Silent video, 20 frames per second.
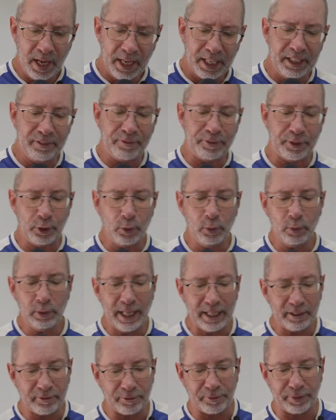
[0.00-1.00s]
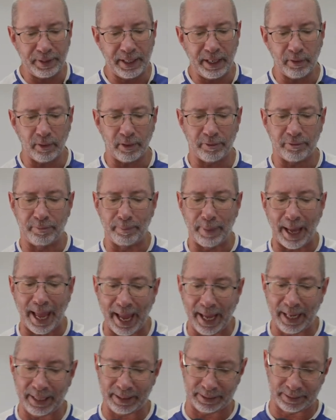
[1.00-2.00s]
If you let fear of
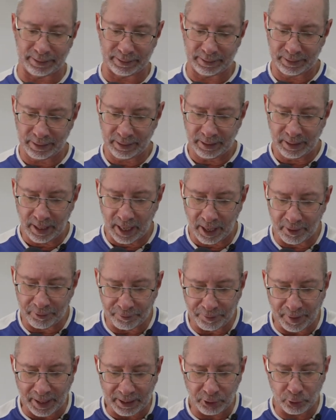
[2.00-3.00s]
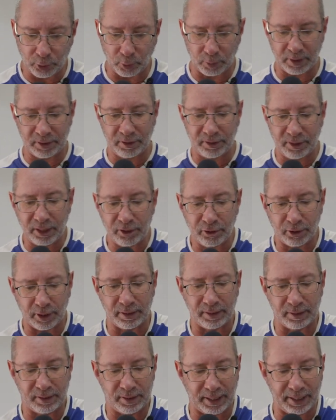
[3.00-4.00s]
man affect your
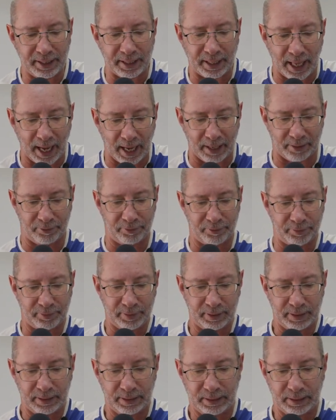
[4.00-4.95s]
decisions in life,